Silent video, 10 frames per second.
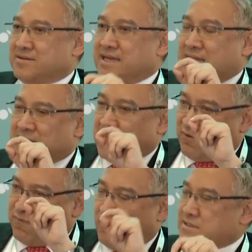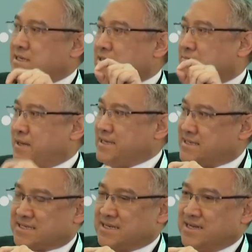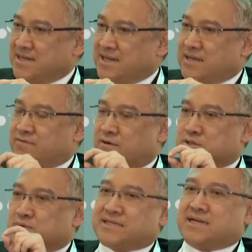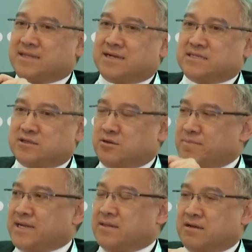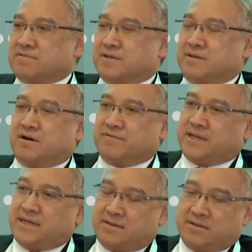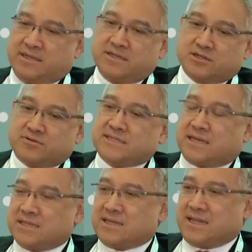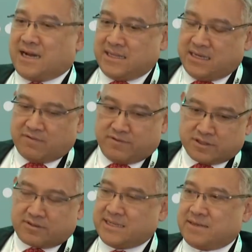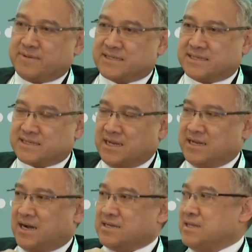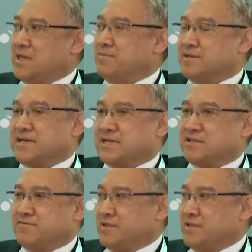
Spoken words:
They are now forcing the pace. And of course, what that does is to make a lot of the industries that underlie Li Fung's trading business are the labor-intensive